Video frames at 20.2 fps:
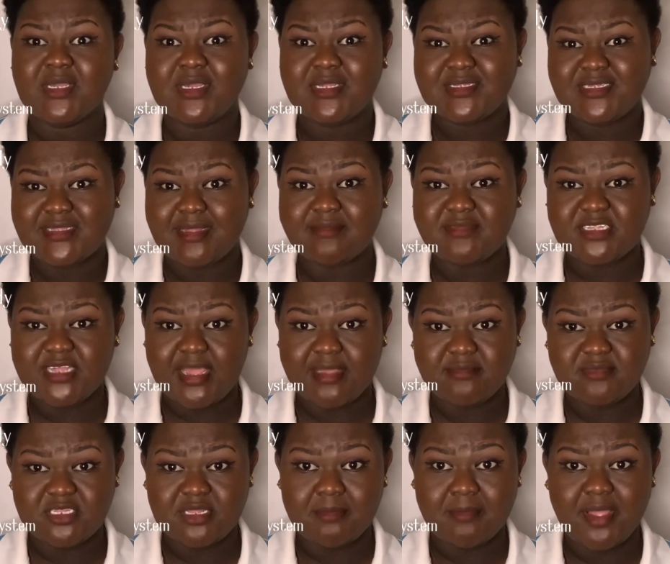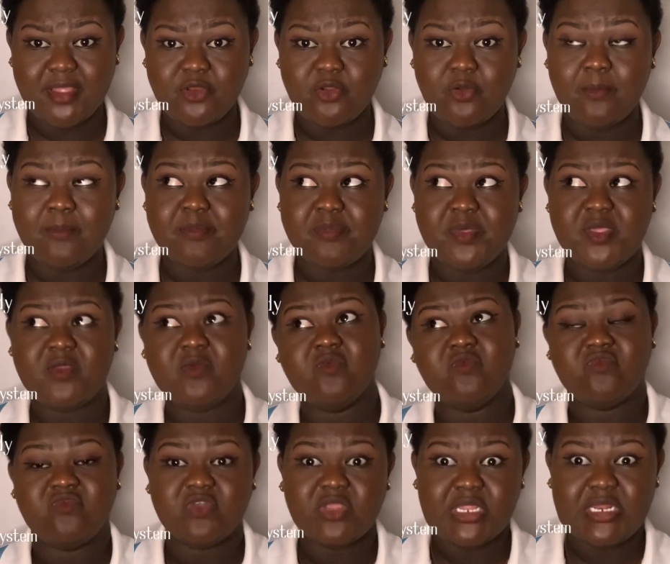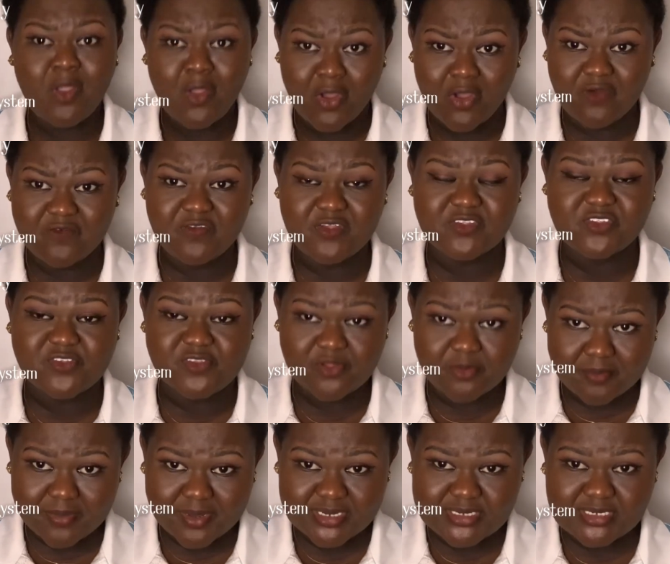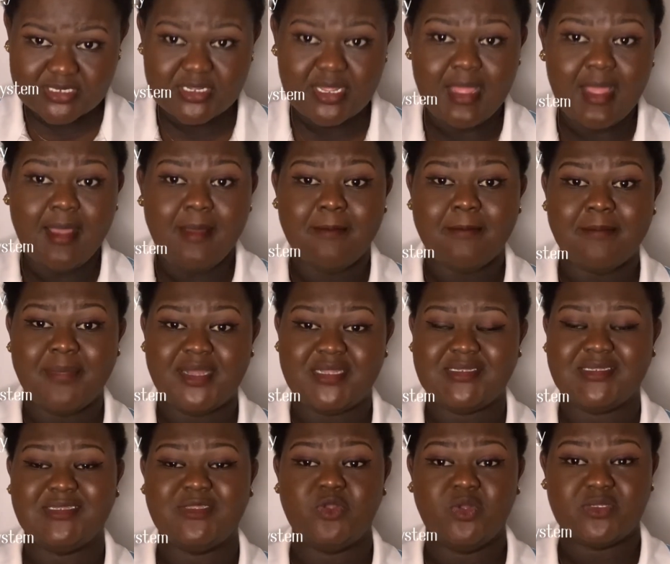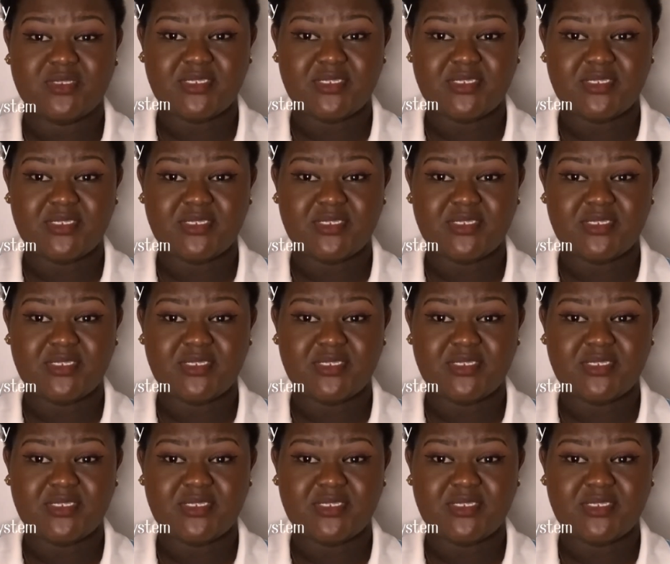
Sometimes it might not be really obvious on your body, but your